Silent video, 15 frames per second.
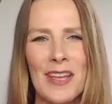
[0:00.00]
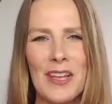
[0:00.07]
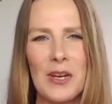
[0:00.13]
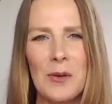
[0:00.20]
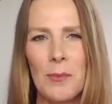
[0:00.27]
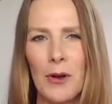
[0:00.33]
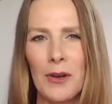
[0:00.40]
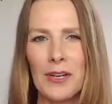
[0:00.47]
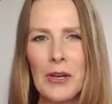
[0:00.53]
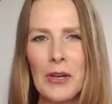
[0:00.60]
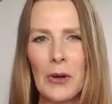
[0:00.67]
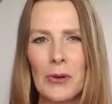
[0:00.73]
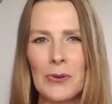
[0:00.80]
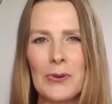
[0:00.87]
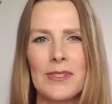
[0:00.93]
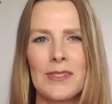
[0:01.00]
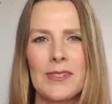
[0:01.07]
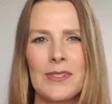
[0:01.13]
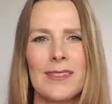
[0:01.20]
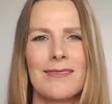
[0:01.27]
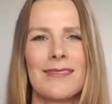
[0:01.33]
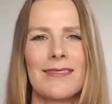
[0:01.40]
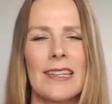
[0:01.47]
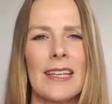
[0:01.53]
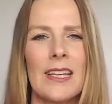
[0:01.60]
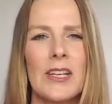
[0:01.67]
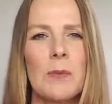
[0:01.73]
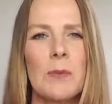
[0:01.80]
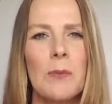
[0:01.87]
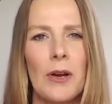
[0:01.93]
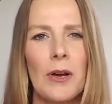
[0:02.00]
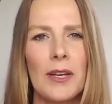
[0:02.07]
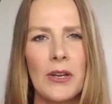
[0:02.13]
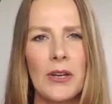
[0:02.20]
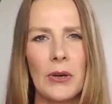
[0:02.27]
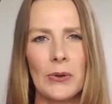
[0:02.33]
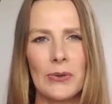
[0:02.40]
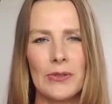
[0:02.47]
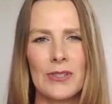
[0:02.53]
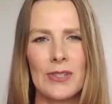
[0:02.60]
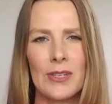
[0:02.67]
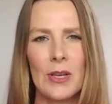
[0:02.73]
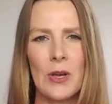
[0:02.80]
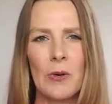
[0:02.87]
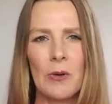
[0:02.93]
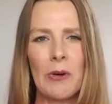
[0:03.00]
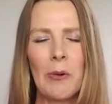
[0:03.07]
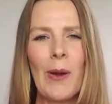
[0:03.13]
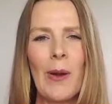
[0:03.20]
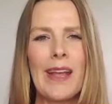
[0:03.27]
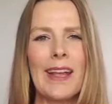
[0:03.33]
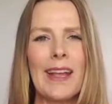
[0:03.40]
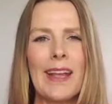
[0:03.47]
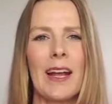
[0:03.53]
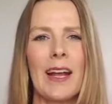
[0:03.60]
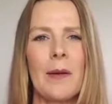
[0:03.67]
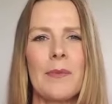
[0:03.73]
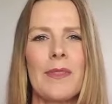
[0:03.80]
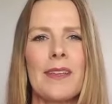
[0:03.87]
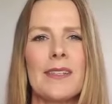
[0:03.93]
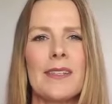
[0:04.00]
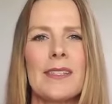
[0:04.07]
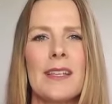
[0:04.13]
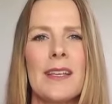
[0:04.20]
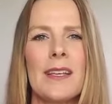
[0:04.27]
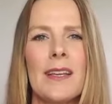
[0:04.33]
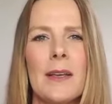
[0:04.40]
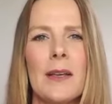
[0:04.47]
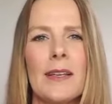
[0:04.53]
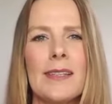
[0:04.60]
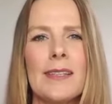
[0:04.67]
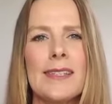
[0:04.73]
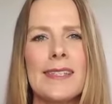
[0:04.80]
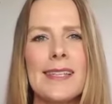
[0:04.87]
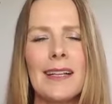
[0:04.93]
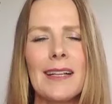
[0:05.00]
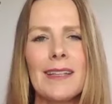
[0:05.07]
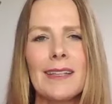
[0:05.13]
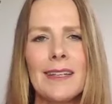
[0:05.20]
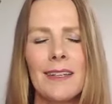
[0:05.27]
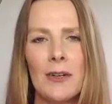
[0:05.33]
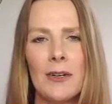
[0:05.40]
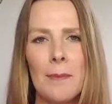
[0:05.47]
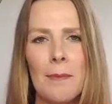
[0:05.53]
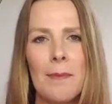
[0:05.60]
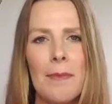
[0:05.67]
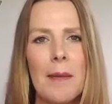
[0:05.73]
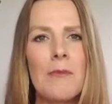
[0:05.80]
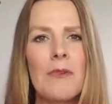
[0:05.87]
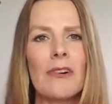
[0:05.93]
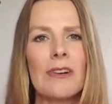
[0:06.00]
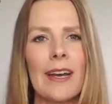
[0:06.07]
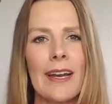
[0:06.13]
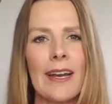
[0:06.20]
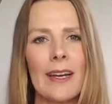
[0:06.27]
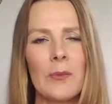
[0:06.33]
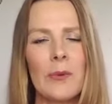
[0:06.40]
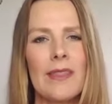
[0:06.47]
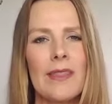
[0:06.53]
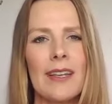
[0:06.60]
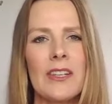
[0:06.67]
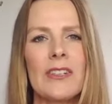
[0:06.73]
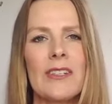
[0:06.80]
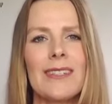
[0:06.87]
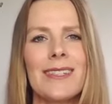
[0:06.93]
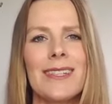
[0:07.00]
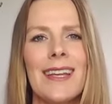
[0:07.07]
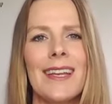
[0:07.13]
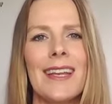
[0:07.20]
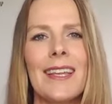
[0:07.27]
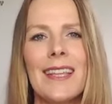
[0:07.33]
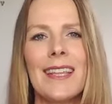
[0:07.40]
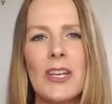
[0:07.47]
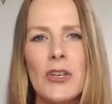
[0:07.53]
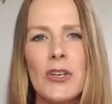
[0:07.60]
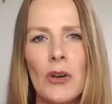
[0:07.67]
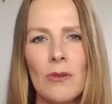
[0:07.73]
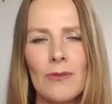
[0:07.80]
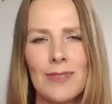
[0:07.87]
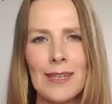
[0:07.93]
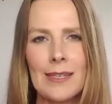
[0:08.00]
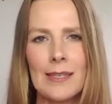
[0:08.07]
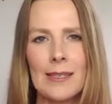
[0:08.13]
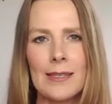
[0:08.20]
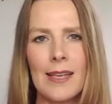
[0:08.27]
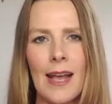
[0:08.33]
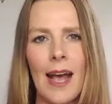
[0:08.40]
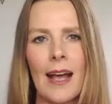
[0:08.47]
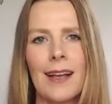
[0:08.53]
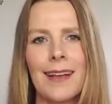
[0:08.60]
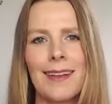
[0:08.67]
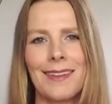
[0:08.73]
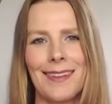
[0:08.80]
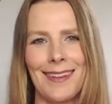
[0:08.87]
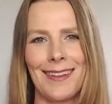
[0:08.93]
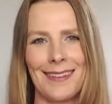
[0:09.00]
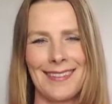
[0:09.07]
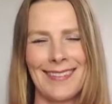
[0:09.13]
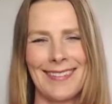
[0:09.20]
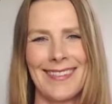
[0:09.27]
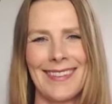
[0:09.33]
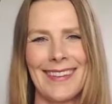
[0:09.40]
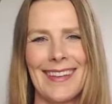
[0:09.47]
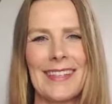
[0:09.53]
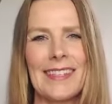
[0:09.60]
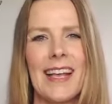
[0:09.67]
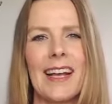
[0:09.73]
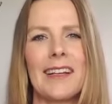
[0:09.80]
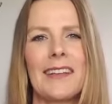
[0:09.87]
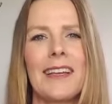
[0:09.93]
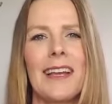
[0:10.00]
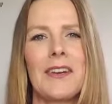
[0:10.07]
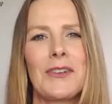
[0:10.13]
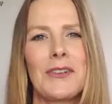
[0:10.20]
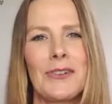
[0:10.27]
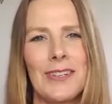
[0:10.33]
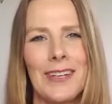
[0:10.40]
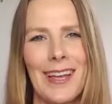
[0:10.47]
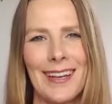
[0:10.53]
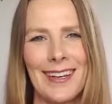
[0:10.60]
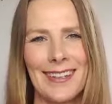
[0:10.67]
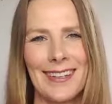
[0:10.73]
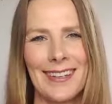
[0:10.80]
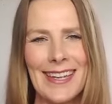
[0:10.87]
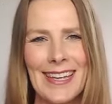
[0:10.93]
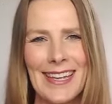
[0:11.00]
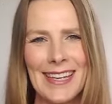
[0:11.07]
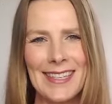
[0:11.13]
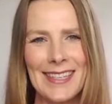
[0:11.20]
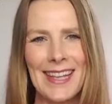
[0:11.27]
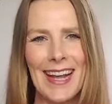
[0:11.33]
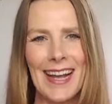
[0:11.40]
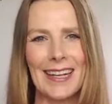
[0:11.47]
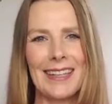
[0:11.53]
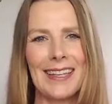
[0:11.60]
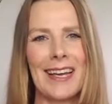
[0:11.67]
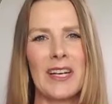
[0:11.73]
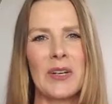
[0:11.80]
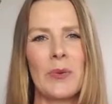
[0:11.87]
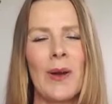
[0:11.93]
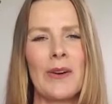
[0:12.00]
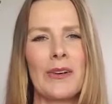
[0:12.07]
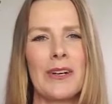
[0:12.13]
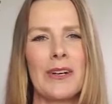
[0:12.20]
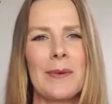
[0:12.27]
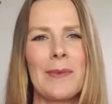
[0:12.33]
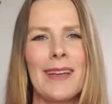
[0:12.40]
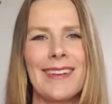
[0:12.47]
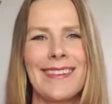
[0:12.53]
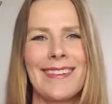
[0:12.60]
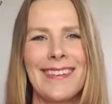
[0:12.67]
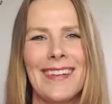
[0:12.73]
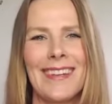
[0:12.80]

Your body knows, we're waking up this cellular memory within your DNA that knows exactly how to create, exactly how to welcome in,